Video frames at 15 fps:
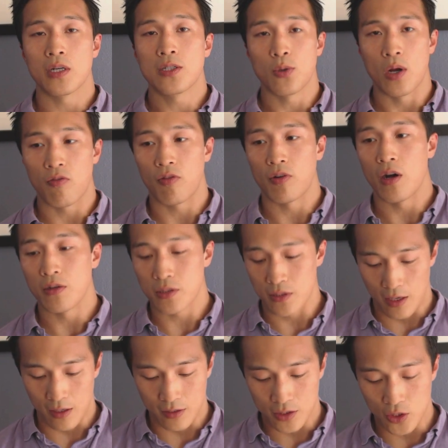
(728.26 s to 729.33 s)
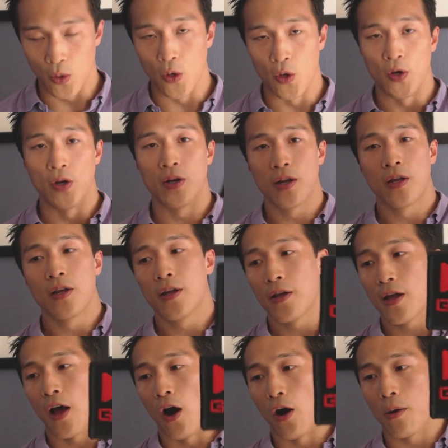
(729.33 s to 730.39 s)
24 hours later to earn
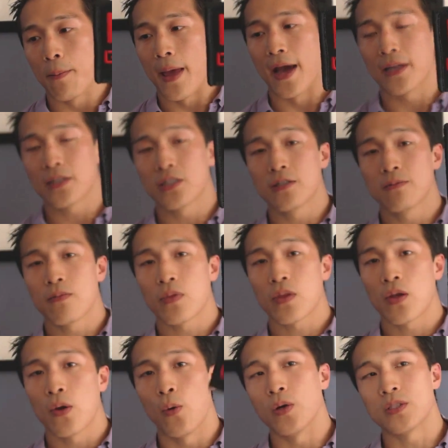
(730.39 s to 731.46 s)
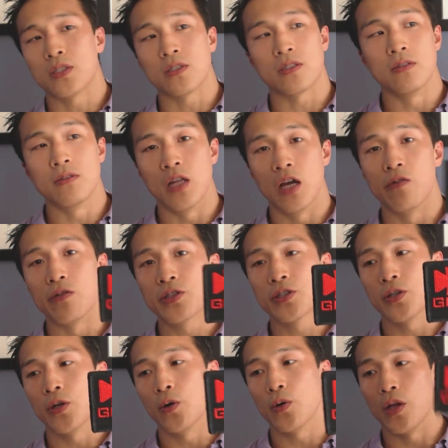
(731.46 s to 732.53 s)
our patch, which is never
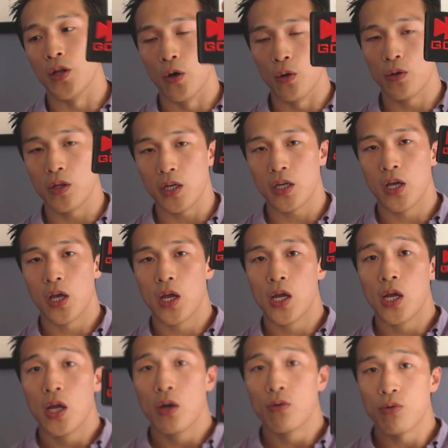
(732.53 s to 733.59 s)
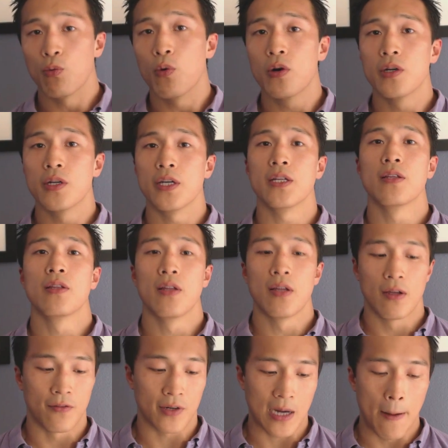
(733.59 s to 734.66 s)
sold and only rewarded
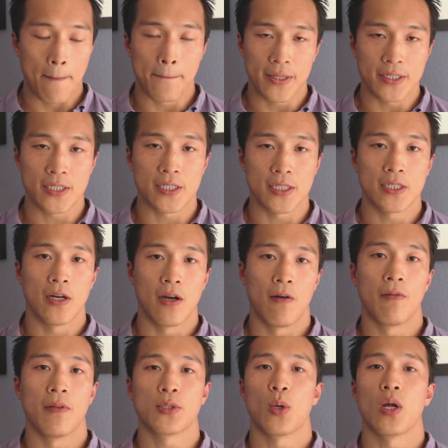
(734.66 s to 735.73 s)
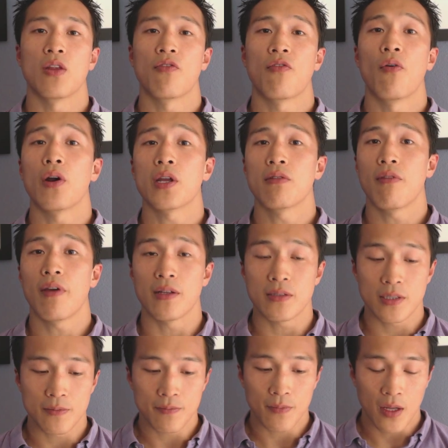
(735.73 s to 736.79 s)
for completion of the 24-hour event.
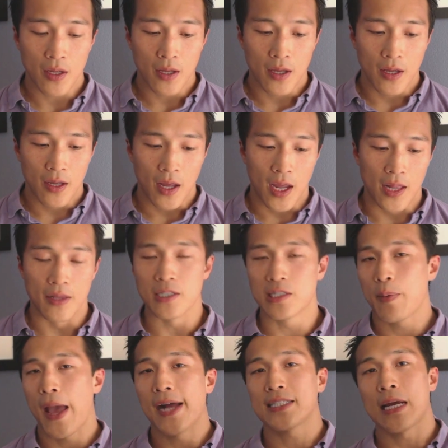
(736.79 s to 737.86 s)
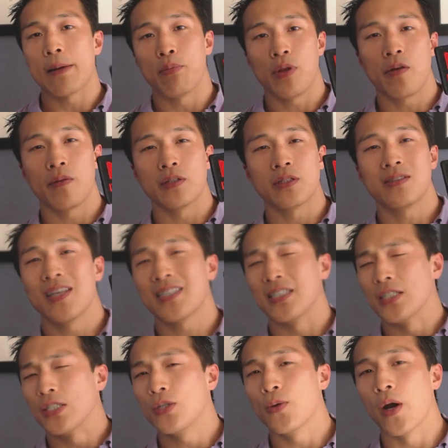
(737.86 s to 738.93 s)
And this patch, I believe there's less than
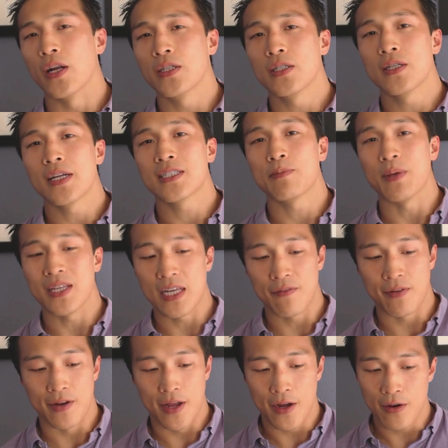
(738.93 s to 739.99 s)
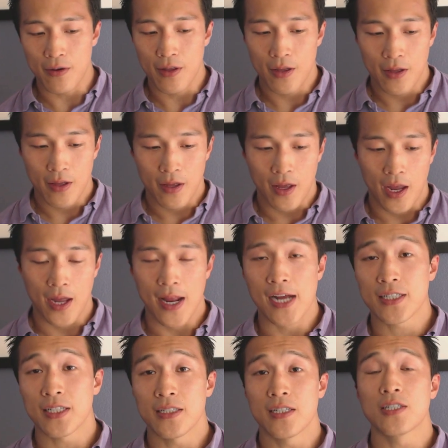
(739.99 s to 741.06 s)
200 that's been given out. And
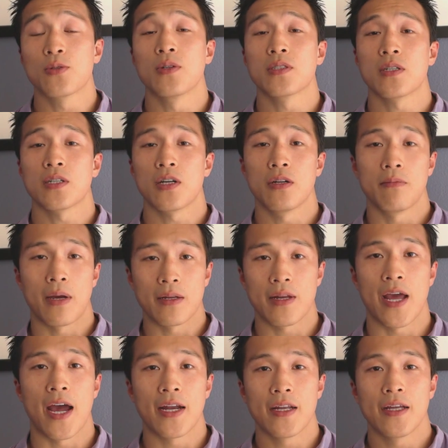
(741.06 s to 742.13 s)
actually, this one's going to go to my dad.